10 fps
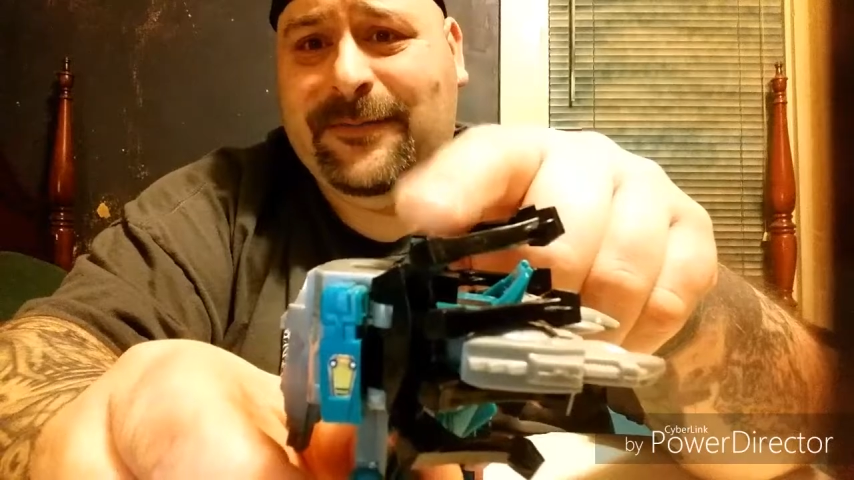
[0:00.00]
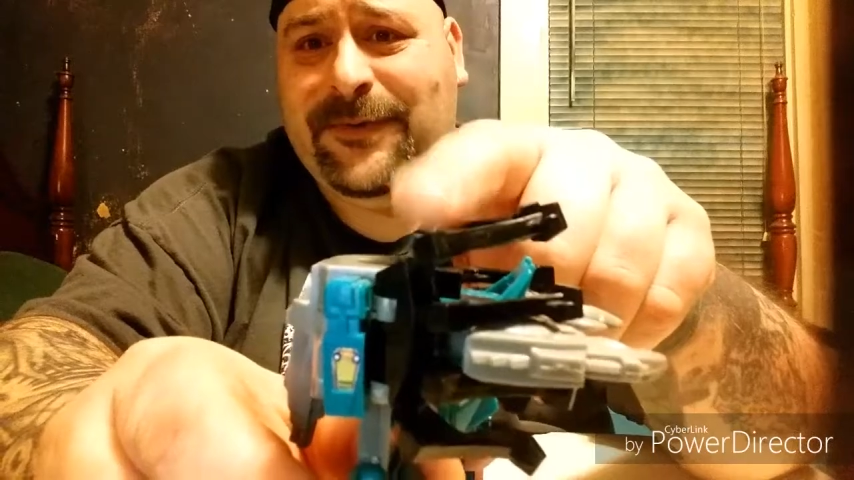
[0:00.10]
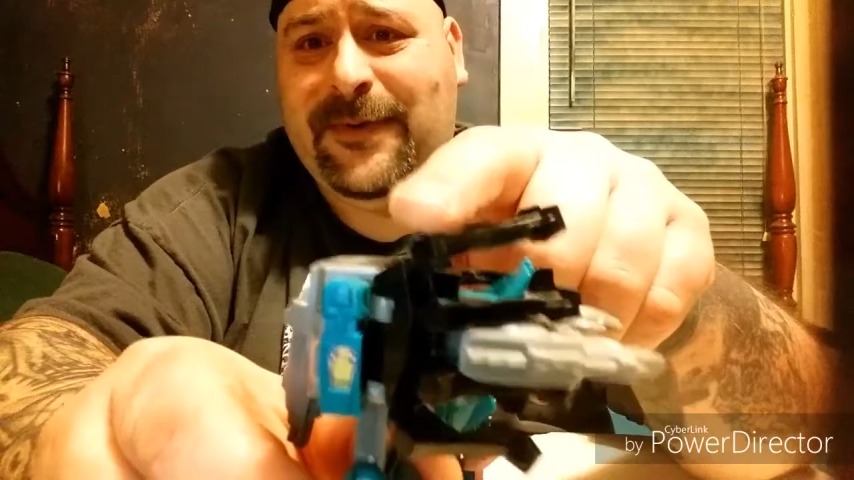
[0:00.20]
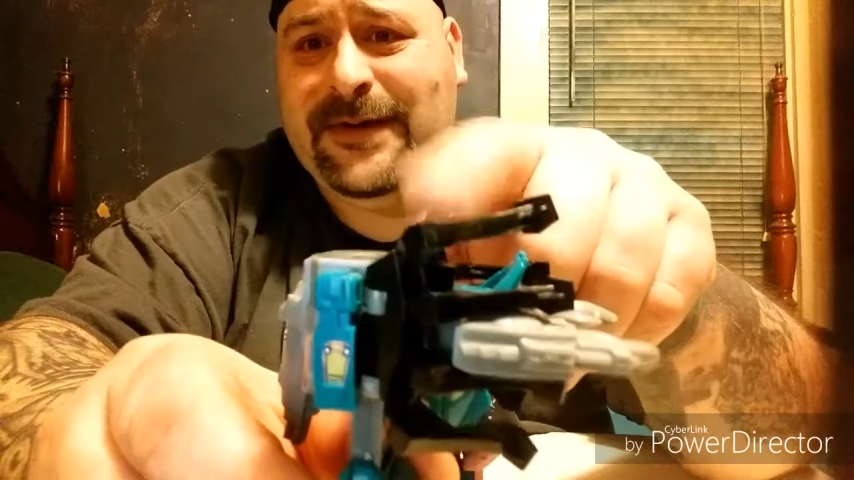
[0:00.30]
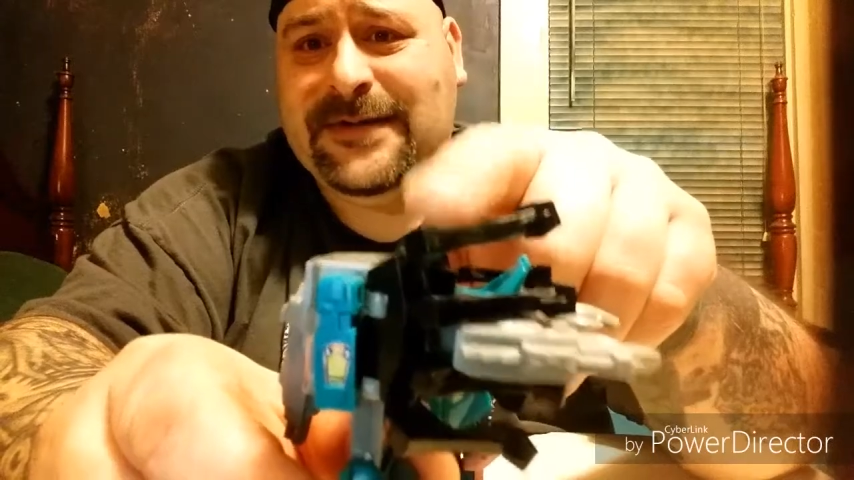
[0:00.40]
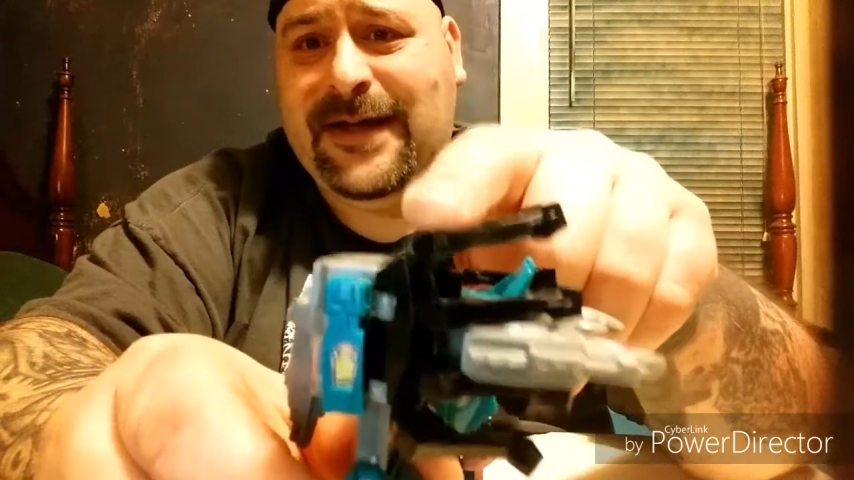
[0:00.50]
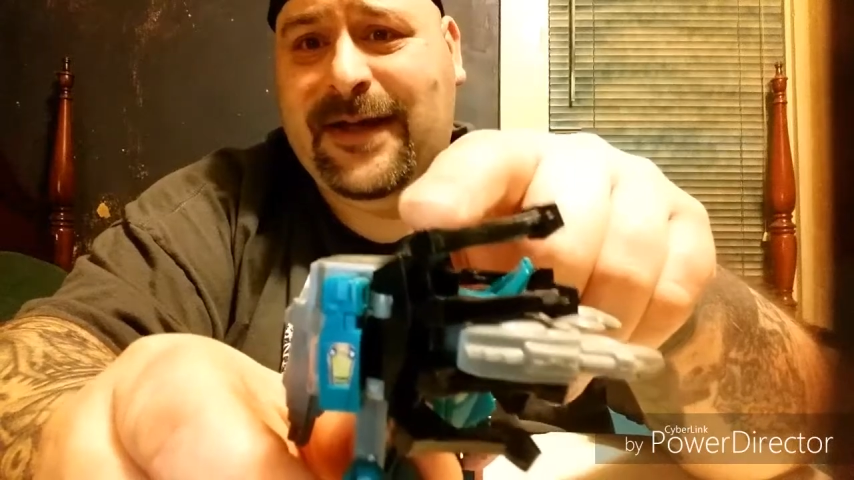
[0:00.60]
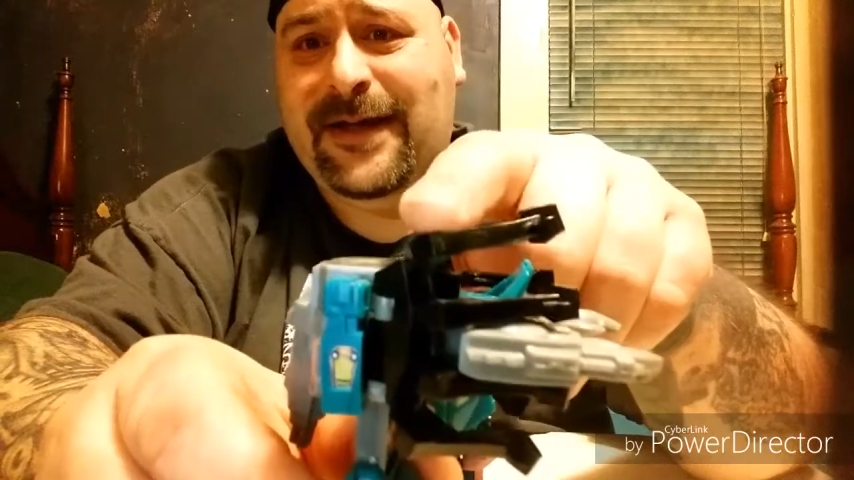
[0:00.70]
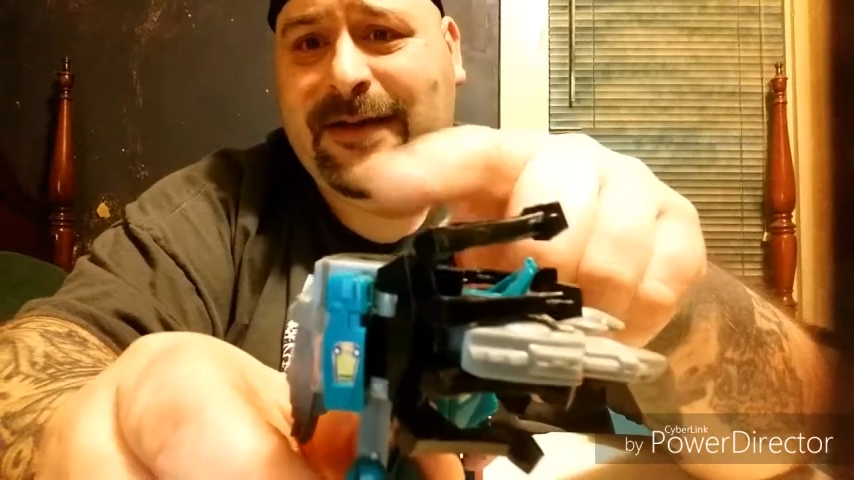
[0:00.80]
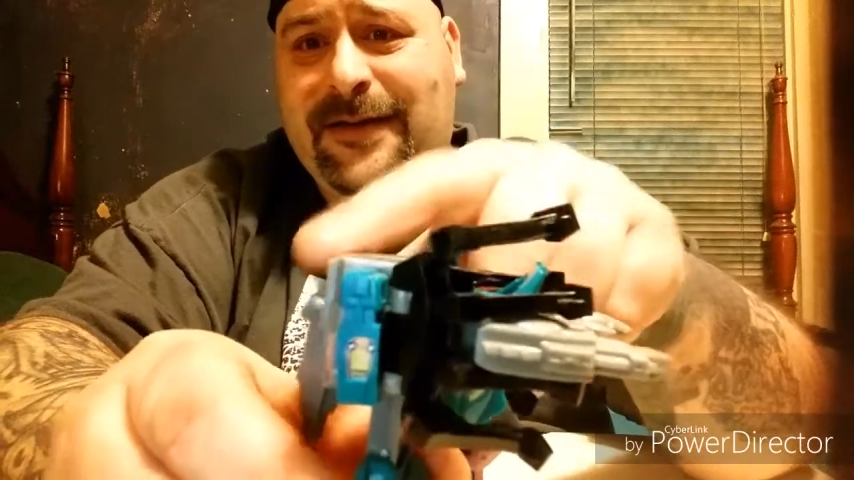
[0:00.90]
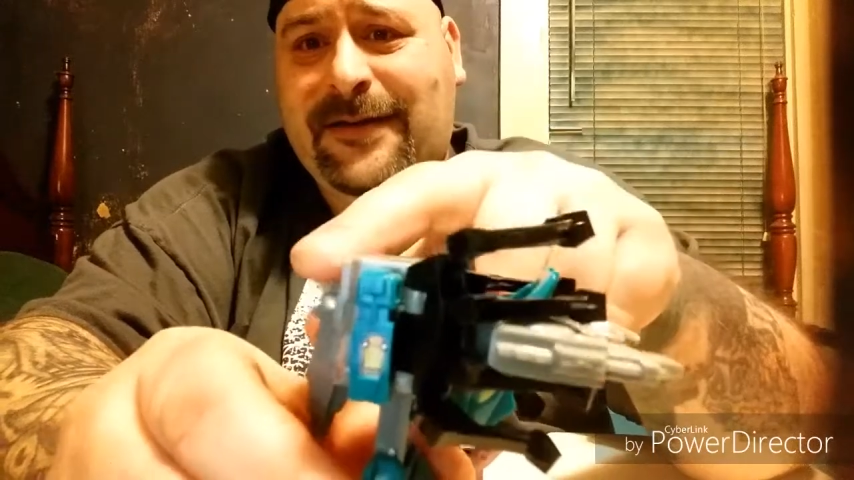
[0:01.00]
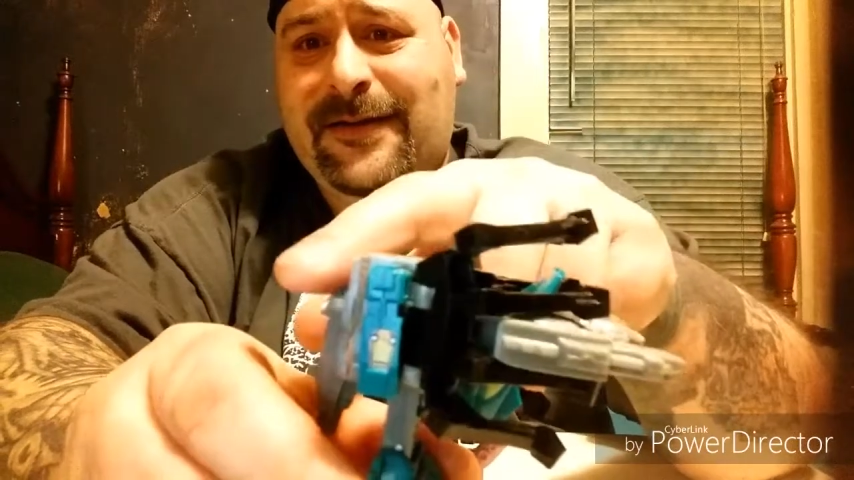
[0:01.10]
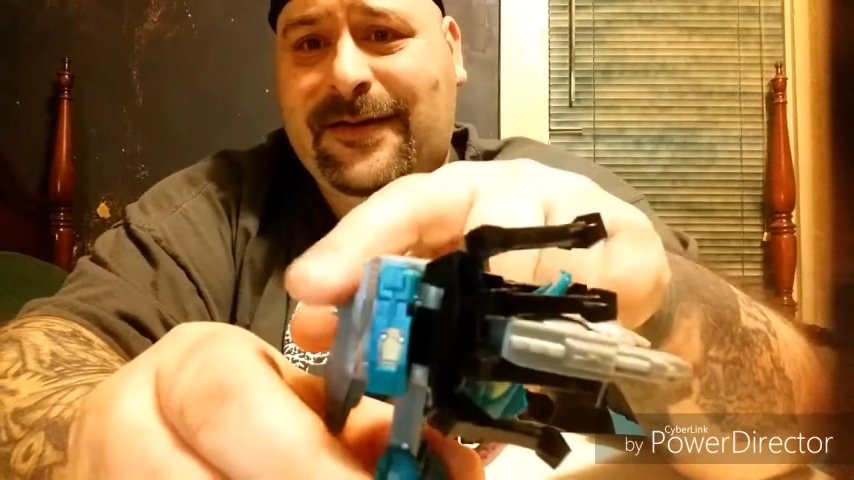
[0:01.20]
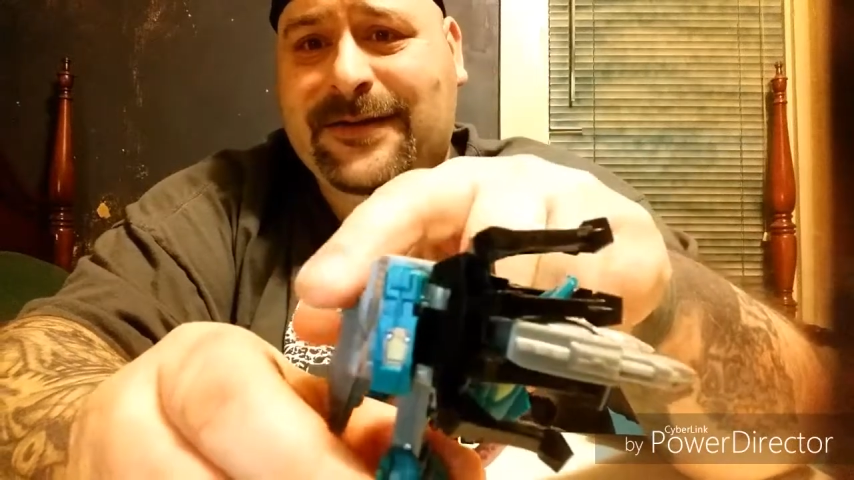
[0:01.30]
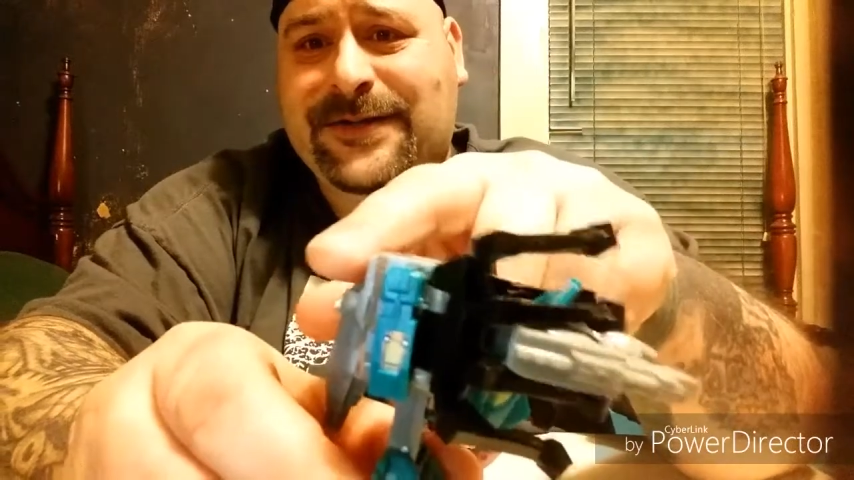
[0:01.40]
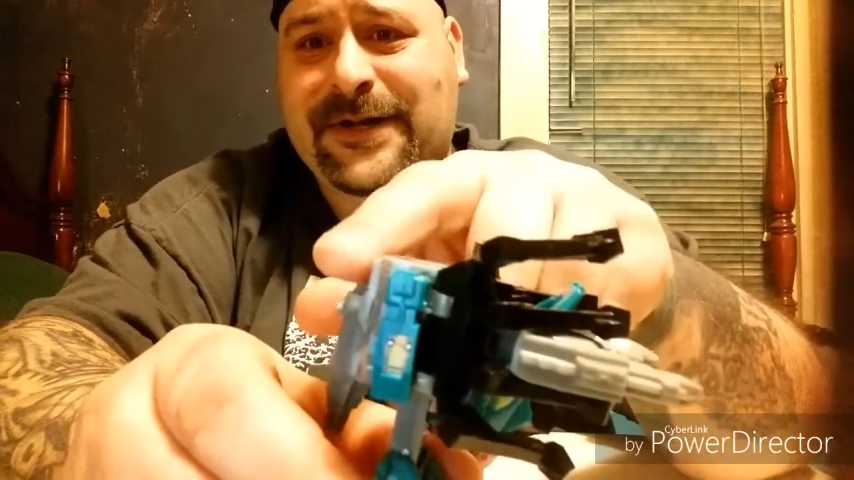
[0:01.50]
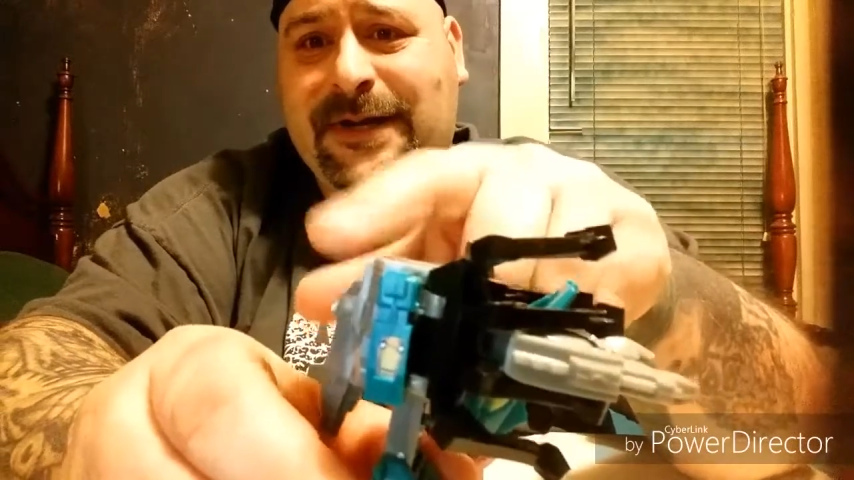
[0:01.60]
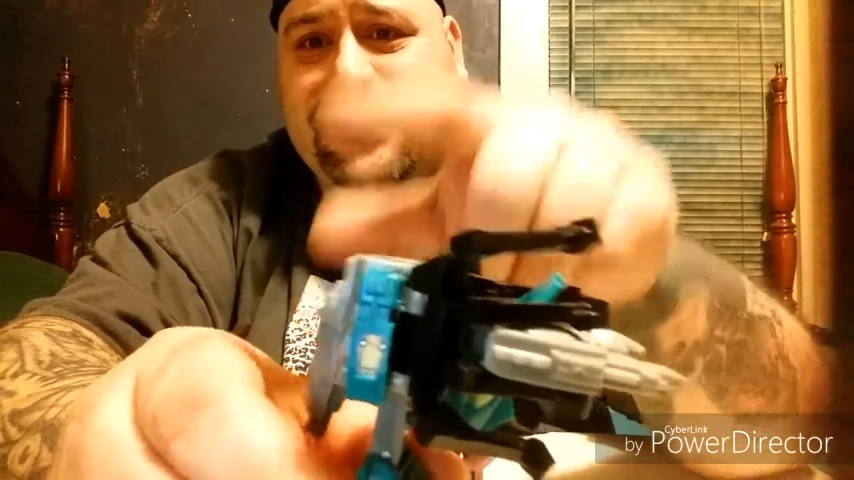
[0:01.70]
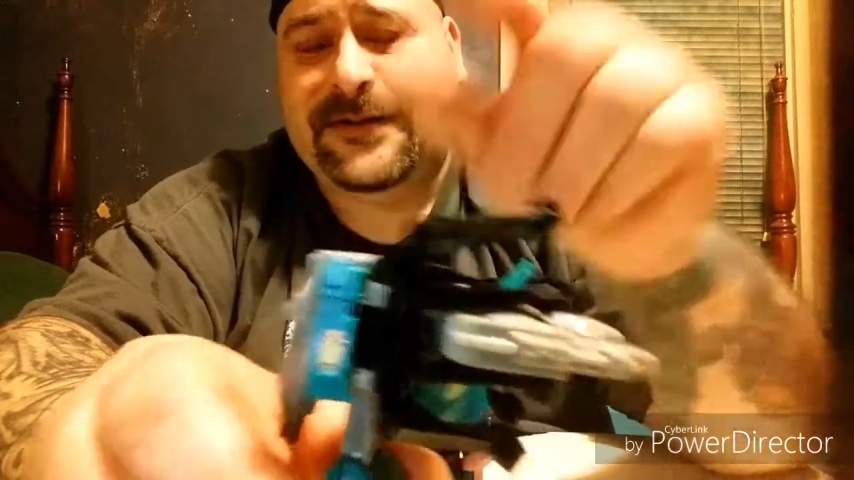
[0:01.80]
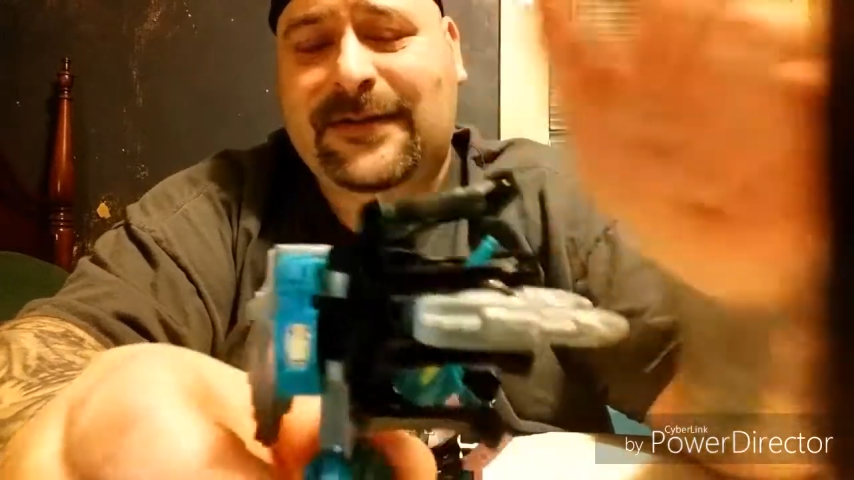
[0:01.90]
between his head and his
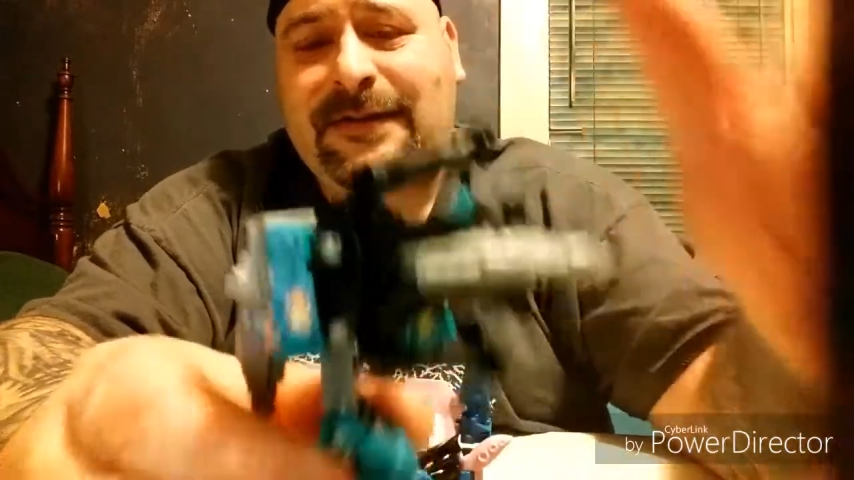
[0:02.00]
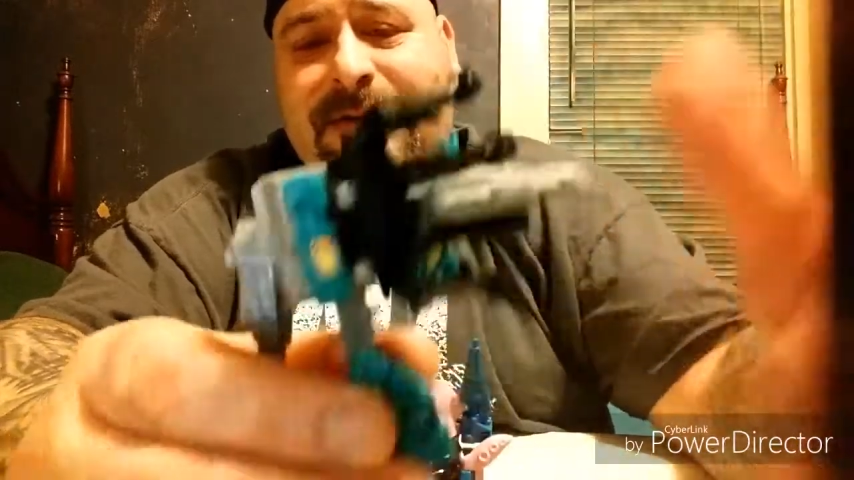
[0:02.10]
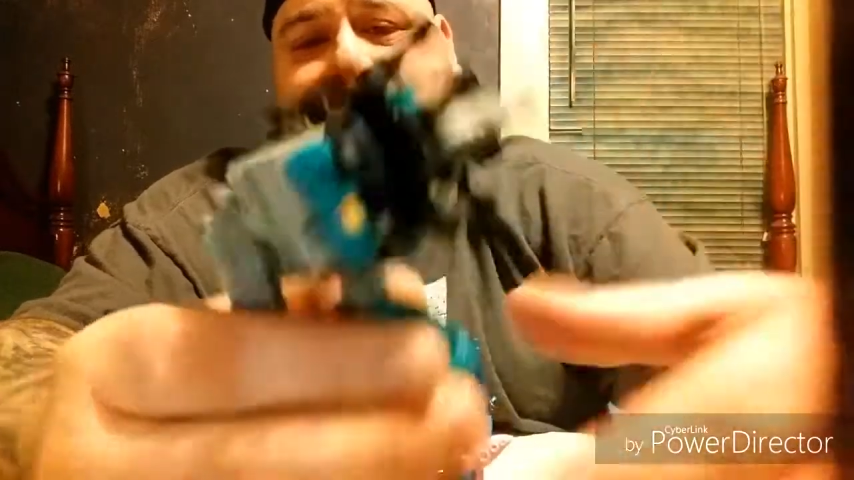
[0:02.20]
chest.